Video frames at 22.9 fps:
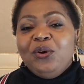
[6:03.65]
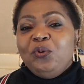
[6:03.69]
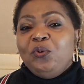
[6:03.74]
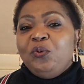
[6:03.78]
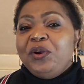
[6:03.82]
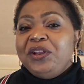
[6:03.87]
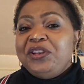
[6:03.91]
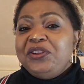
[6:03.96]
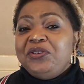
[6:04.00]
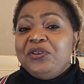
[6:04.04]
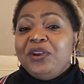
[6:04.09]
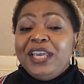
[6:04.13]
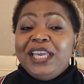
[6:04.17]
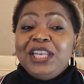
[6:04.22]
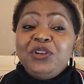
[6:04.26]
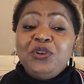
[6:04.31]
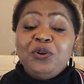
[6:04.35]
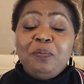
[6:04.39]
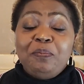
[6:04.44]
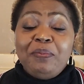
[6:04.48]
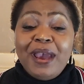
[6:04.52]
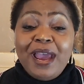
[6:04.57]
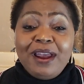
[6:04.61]
When you're in
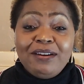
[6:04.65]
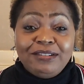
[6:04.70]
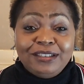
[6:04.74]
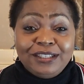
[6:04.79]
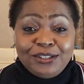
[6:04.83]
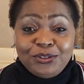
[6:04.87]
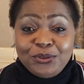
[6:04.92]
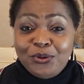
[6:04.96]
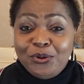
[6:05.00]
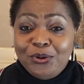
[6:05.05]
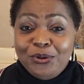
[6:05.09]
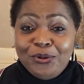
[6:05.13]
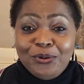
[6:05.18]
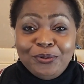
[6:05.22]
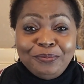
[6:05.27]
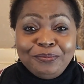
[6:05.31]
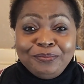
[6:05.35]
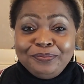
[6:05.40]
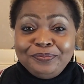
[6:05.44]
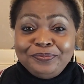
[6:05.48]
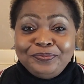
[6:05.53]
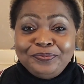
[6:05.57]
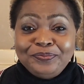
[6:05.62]
your parents'
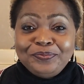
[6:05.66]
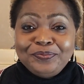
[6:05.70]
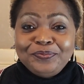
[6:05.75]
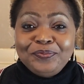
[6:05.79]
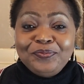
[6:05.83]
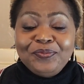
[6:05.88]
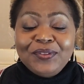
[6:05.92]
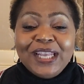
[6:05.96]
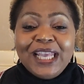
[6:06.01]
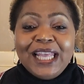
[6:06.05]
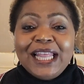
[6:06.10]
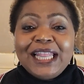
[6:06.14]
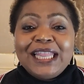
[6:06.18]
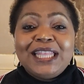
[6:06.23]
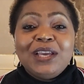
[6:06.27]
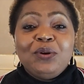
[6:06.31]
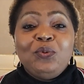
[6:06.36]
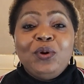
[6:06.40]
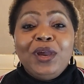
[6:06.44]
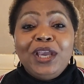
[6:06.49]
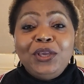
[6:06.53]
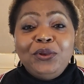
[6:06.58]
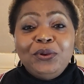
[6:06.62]
home,
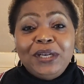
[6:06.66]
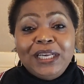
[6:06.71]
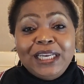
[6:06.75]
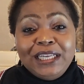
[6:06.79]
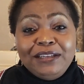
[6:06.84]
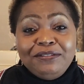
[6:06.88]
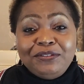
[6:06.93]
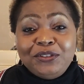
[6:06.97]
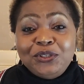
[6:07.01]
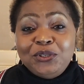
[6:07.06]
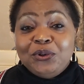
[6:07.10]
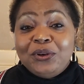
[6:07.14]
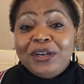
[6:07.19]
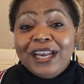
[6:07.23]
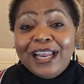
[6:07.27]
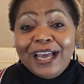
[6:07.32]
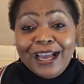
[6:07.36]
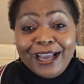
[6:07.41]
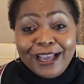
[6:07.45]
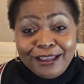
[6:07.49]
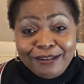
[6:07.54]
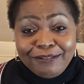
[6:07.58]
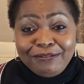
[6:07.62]
the way you lived your
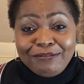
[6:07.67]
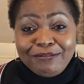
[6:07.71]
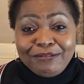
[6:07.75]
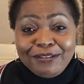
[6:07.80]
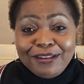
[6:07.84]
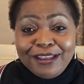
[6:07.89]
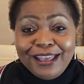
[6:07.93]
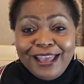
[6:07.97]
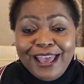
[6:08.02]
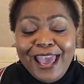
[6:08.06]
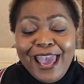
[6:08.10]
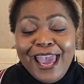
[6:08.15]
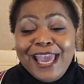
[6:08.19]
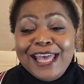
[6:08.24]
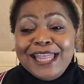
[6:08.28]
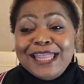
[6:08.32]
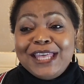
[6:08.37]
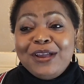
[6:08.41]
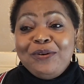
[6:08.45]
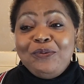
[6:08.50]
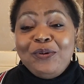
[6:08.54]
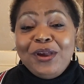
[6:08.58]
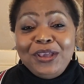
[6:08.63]
life
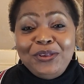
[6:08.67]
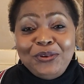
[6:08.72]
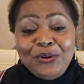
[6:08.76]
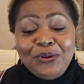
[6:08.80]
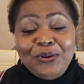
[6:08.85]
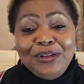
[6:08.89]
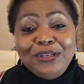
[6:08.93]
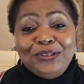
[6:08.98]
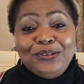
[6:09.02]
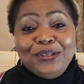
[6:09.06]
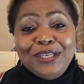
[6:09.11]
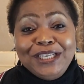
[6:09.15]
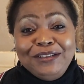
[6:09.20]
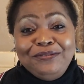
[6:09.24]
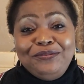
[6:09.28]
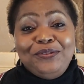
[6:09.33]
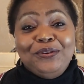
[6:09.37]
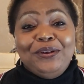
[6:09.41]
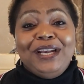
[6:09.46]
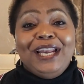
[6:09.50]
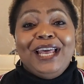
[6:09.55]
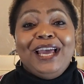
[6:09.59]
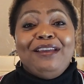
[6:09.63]
and the way you're going to live
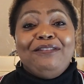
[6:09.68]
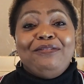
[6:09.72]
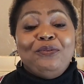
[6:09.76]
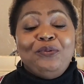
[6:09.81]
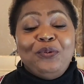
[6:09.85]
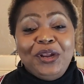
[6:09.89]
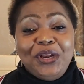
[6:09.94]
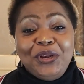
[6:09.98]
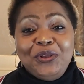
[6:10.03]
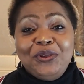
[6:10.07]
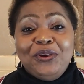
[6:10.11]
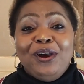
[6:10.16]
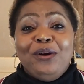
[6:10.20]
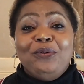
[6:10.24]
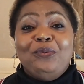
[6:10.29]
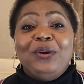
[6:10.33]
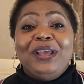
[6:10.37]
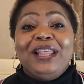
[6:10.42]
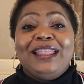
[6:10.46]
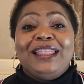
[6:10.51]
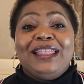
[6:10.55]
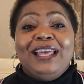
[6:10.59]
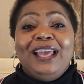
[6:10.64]
your life when you are
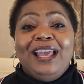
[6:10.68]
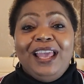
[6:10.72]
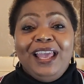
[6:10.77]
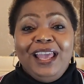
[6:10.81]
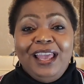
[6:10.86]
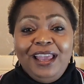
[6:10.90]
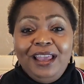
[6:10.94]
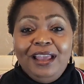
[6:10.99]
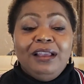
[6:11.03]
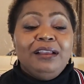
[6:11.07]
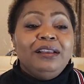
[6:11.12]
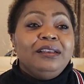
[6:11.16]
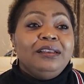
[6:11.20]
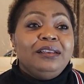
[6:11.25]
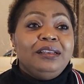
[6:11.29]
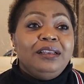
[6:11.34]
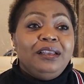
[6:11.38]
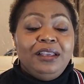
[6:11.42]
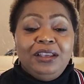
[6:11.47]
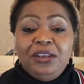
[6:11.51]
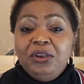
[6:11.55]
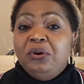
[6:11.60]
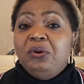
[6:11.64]
with
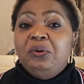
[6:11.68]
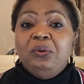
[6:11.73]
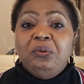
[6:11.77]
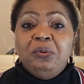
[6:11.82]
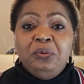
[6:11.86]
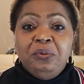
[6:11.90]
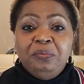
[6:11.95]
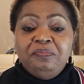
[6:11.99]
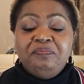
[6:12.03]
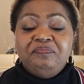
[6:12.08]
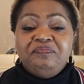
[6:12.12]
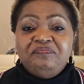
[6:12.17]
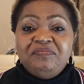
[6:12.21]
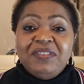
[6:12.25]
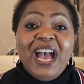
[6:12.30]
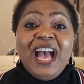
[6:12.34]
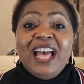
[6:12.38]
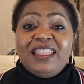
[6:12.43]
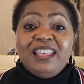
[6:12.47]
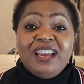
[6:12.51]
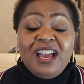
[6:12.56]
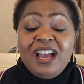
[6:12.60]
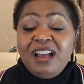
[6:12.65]
your
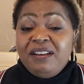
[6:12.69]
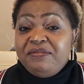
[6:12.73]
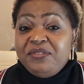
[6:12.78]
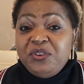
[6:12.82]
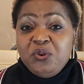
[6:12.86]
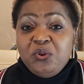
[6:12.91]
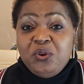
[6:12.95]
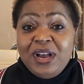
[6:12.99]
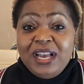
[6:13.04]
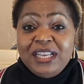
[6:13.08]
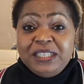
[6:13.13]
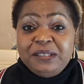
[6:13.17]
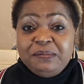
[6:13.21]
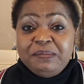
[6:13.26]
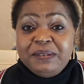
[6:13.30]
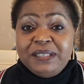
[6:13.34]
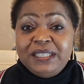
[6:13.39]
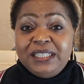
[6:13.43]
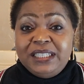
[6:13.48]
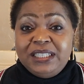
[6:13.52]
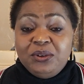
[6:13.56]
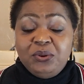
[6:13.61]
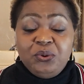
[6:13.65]
other half, your
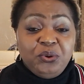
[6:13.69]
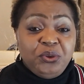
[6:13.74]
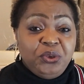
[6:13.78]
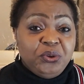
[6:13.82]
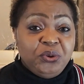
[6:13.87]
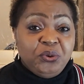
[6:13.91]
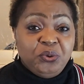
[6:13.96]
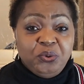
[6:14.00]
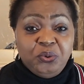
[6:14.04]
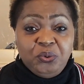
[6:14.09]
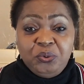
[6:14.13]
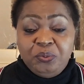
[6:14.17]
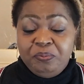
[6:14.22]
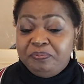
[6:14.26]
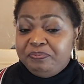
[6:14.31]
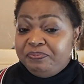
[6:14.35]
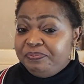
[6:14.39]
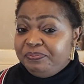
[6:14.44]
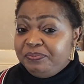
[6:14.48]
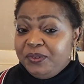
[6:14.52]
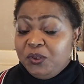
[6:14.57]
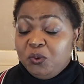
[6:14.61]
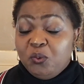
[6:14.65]
husband or your
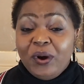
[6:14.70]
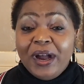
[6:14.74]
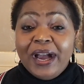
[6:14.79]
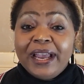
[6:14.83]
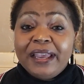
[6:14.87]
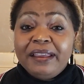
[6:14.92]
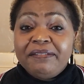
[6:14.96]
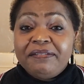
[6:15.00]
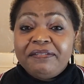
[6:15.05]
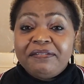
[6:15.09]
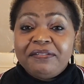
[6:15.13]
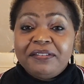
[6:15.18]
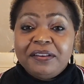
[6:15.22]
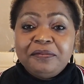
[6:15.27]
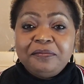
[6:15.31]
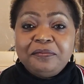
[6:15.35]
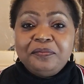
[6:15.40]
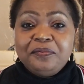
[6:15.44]
wife,